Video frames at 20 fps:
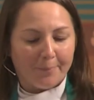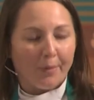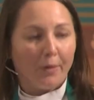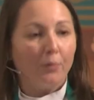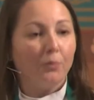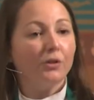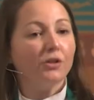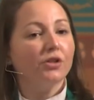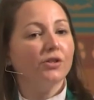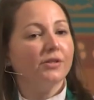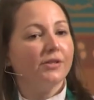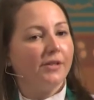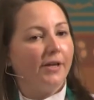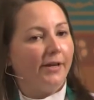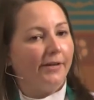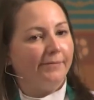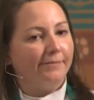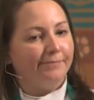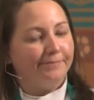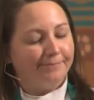which
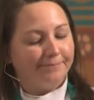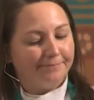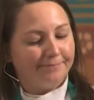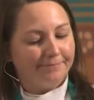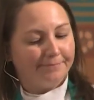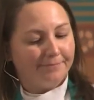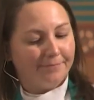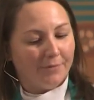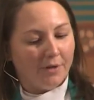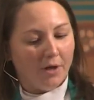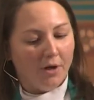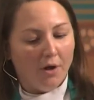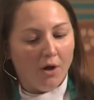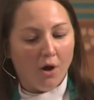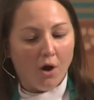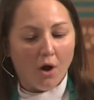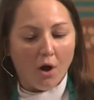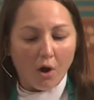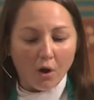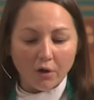said,
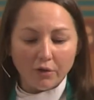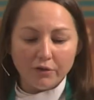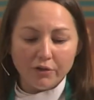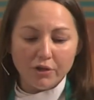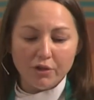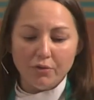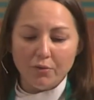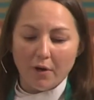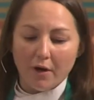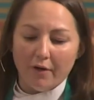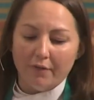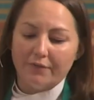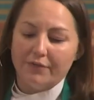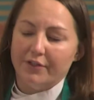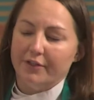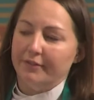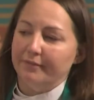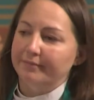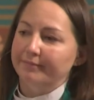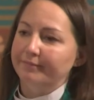"All too
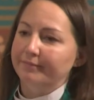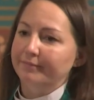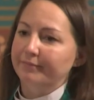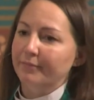often,